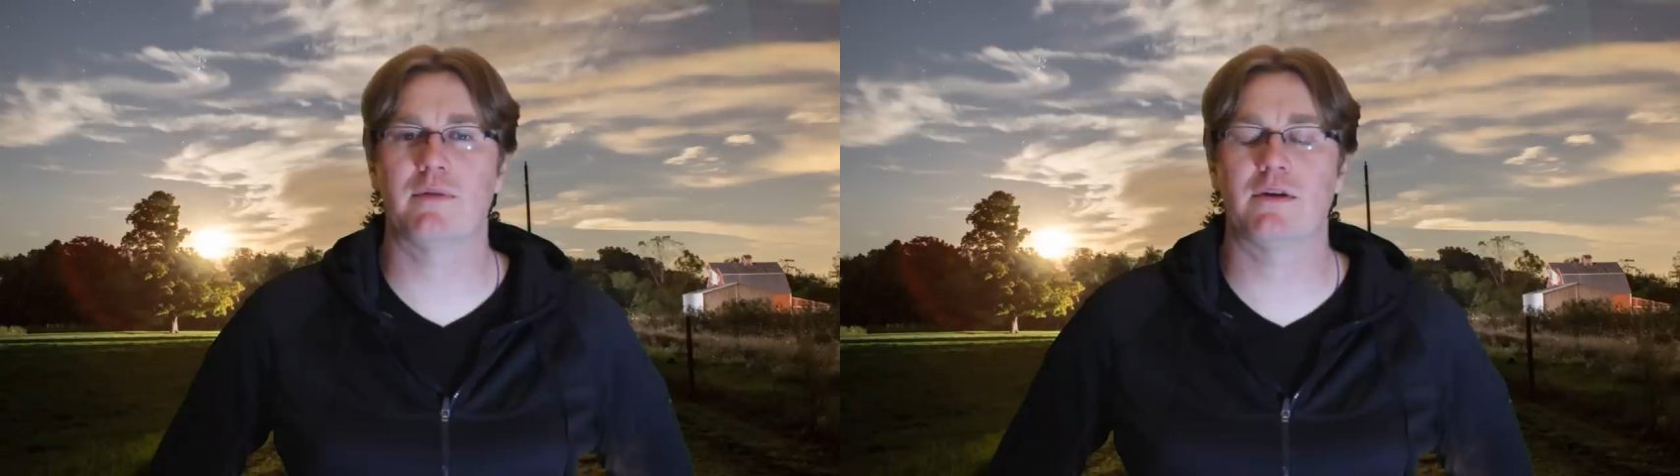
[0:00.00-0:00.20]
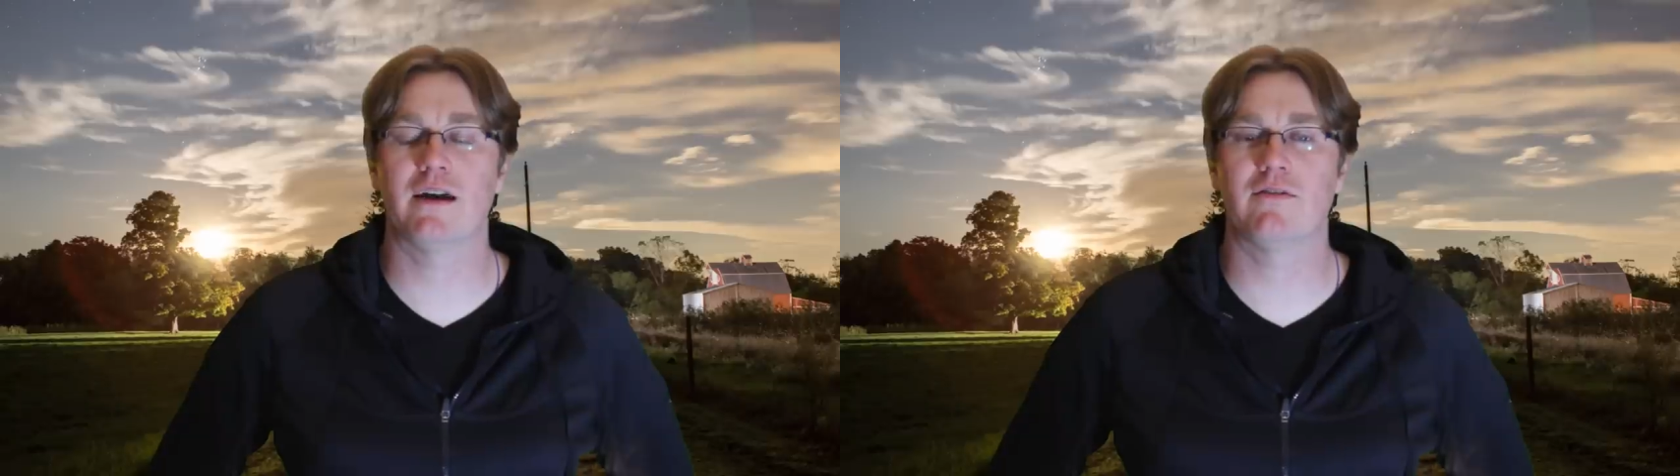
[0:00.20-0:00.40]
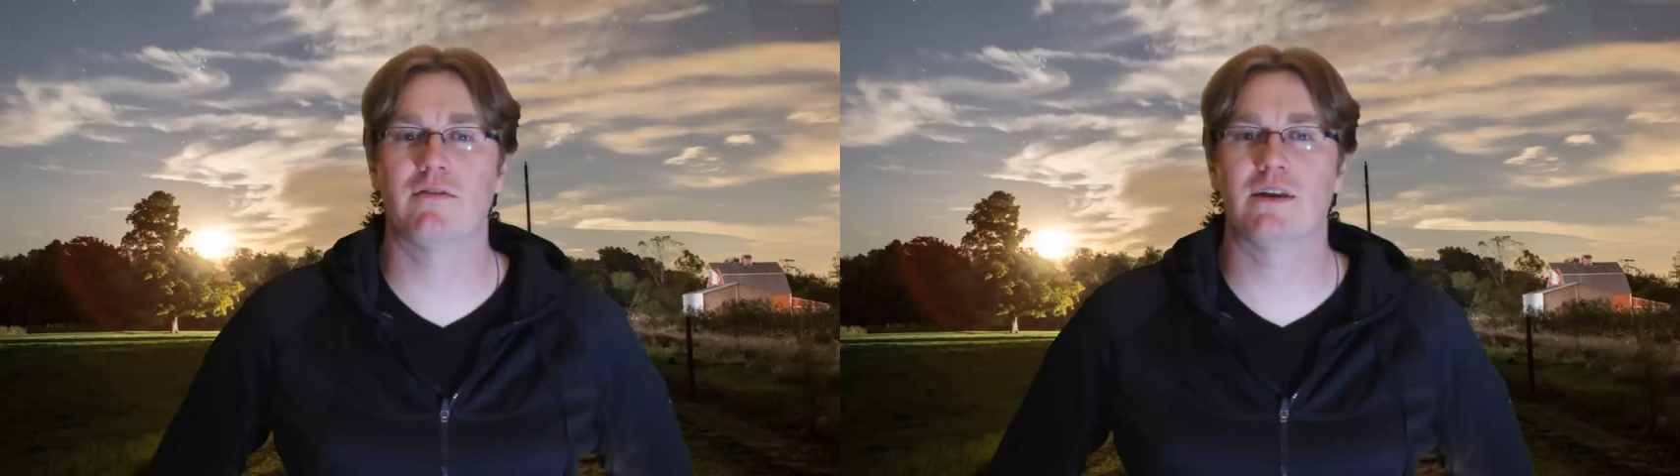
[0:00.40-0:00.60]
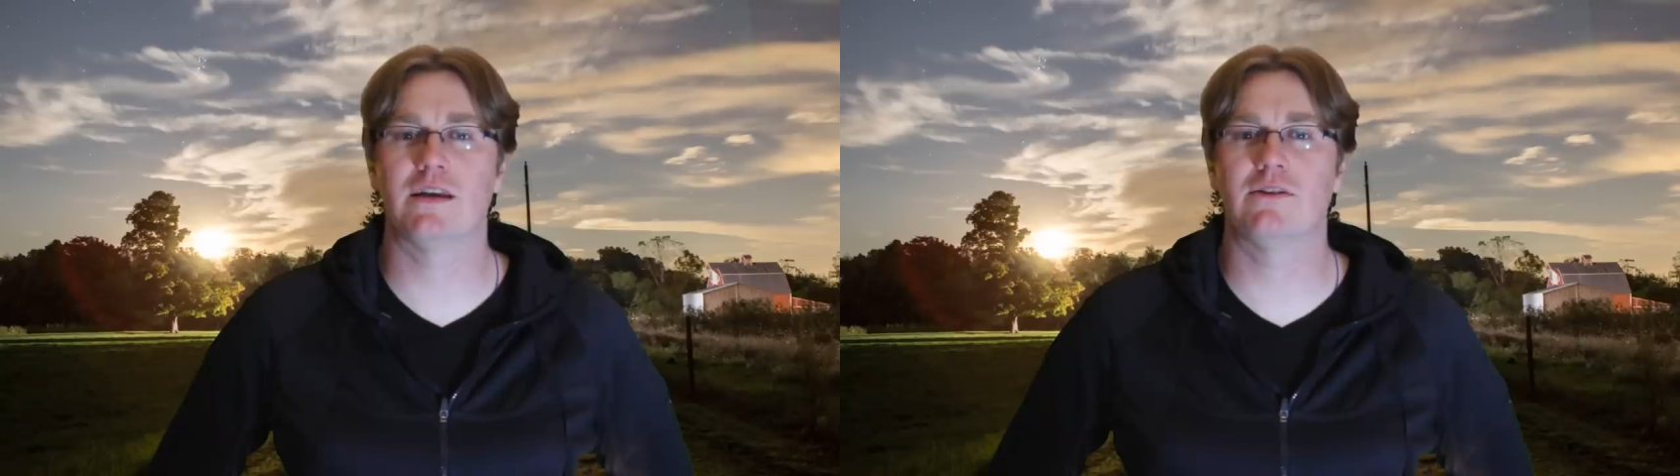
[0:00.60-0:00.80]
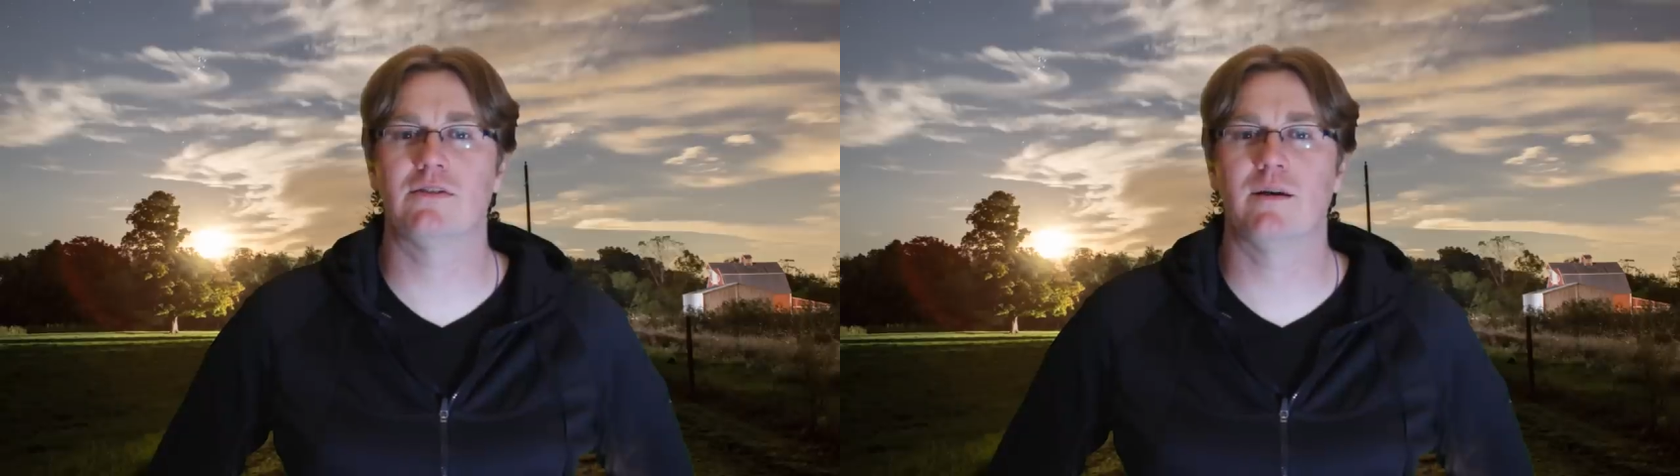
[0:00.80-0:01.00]
and I'll have a
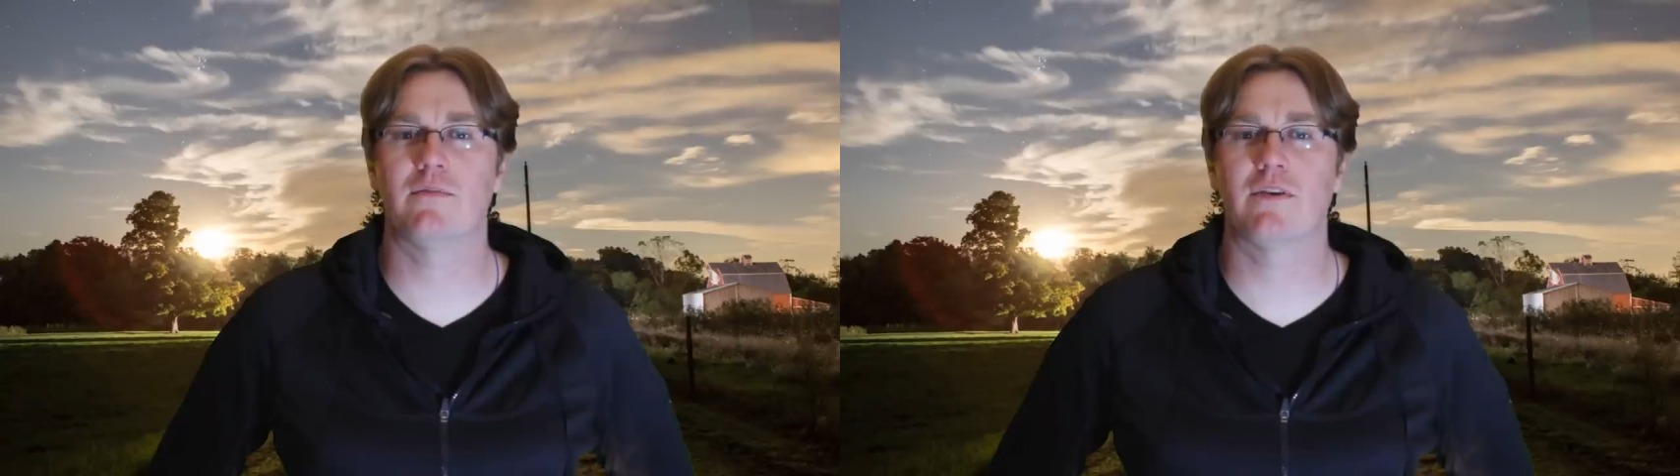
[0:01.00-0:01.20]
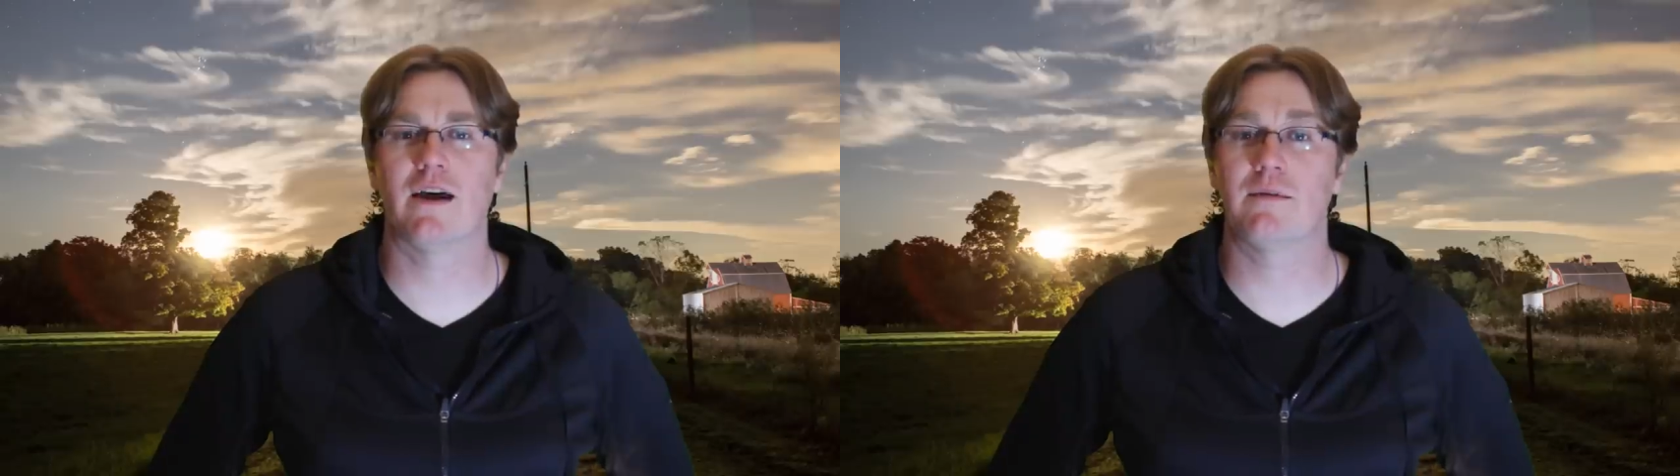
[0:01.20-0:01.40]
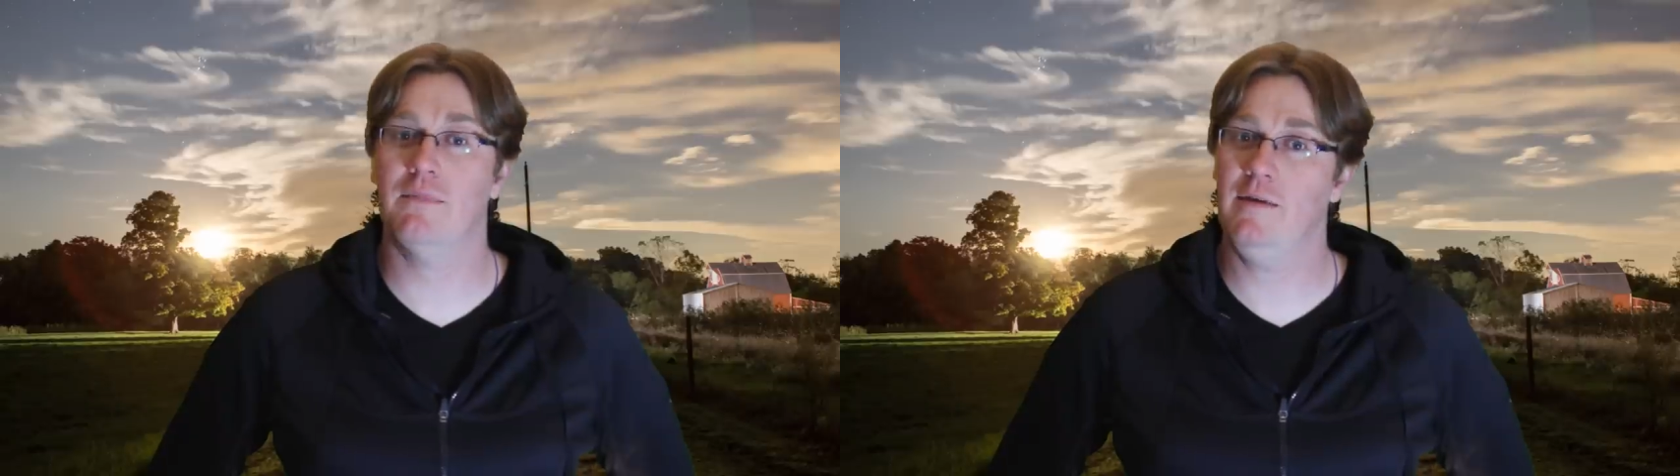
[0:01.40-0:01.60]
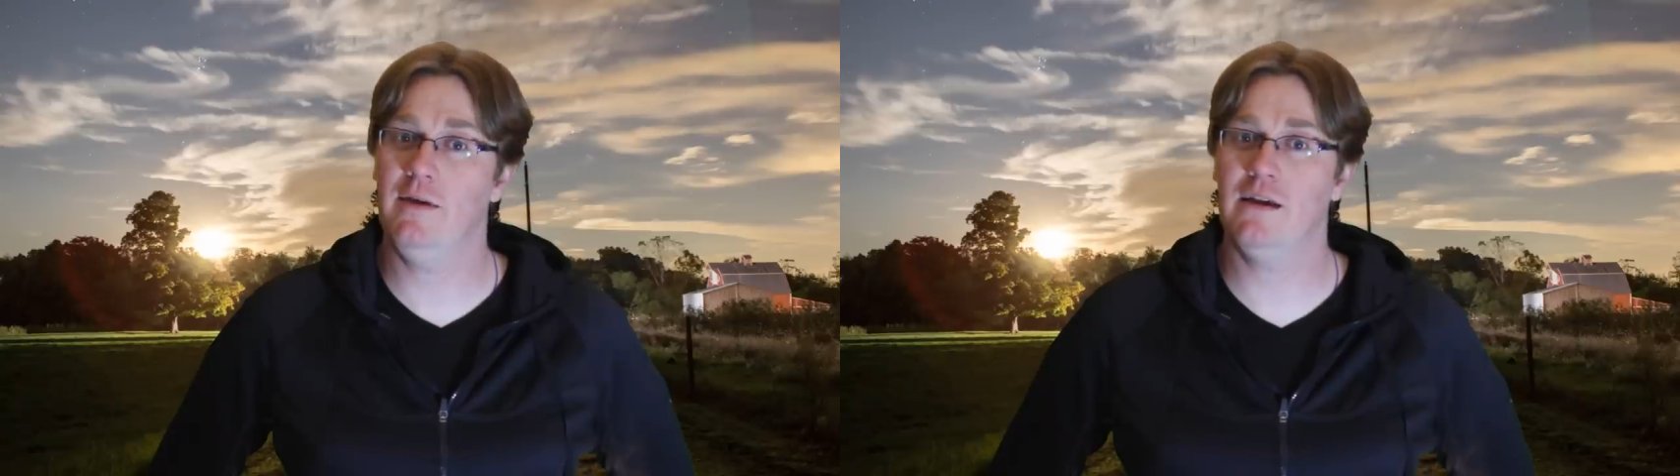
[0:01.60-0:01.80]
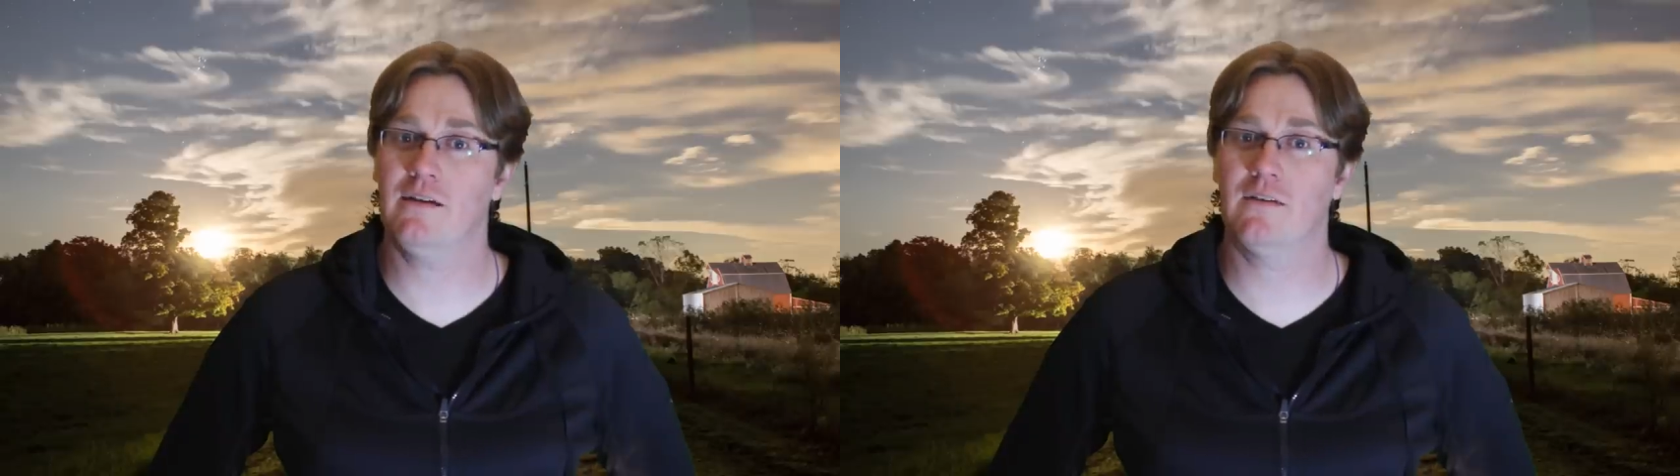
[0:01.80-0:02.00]
video up for that maybe
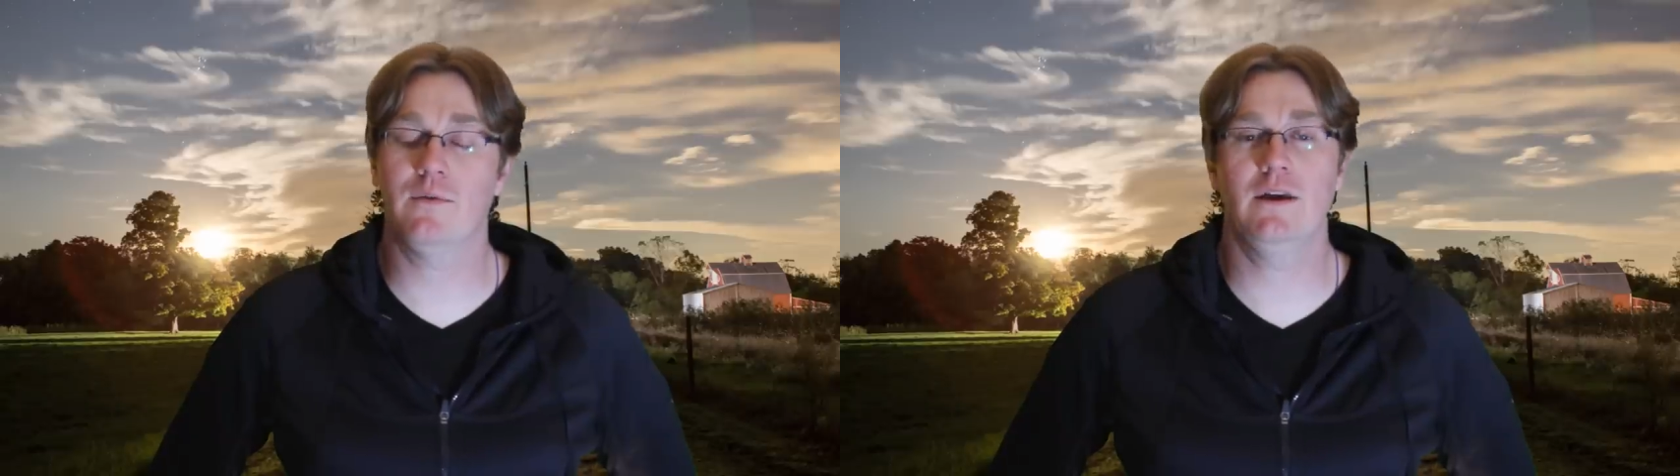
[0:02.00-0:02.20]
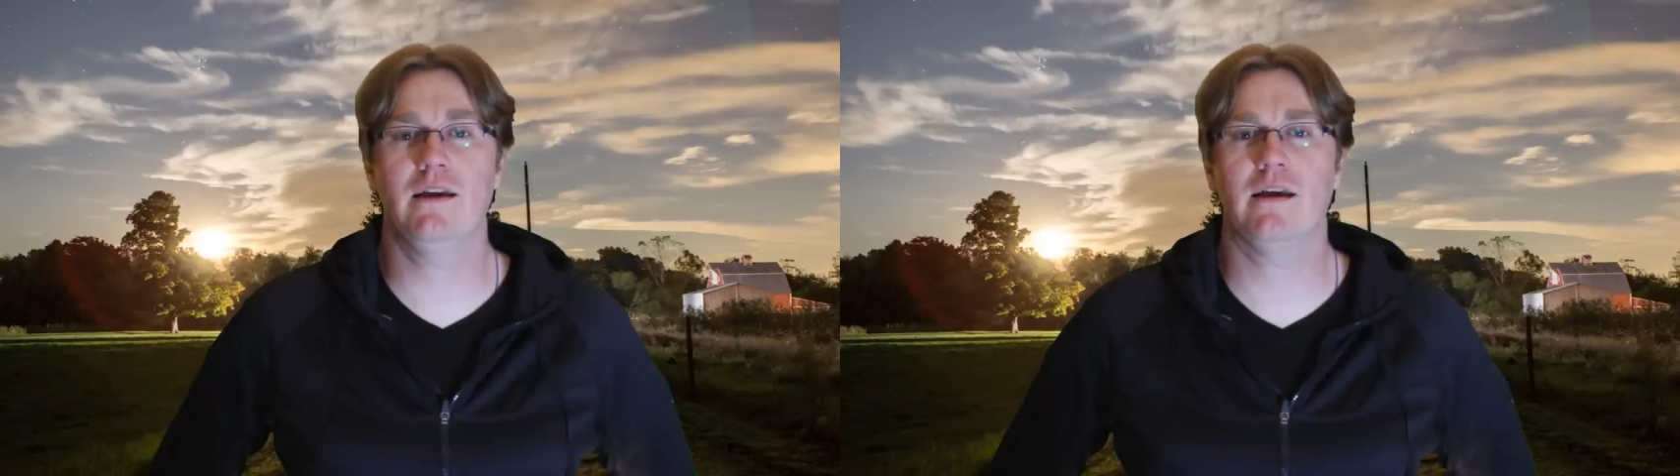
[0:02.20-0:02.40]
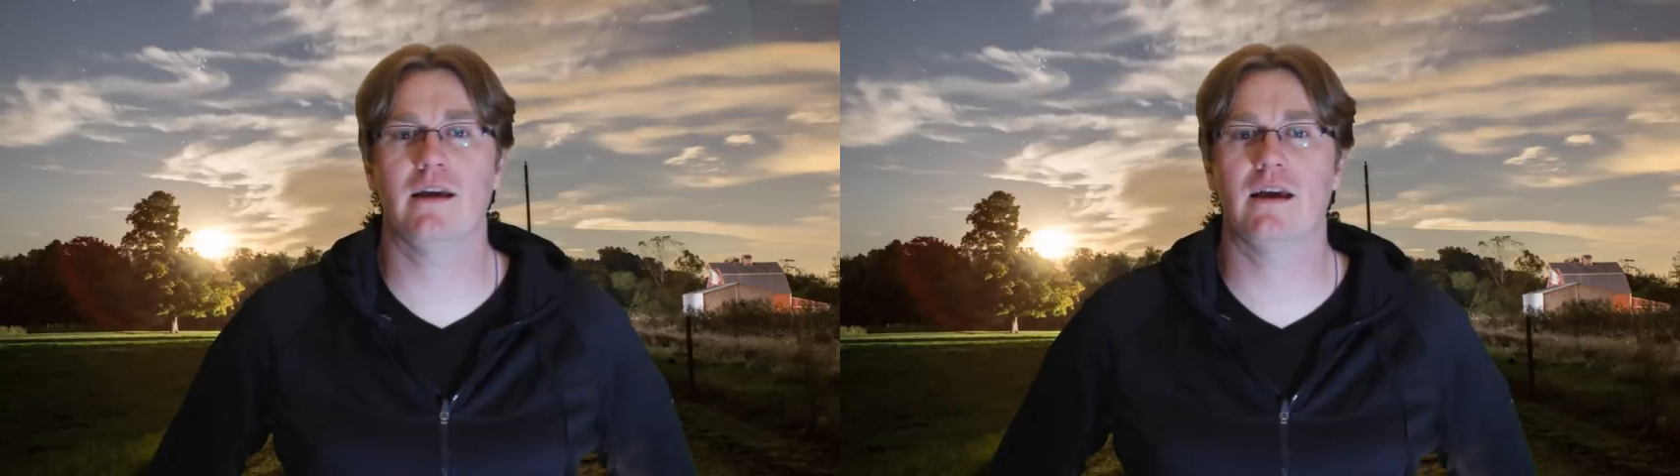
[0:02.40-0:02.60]
next week.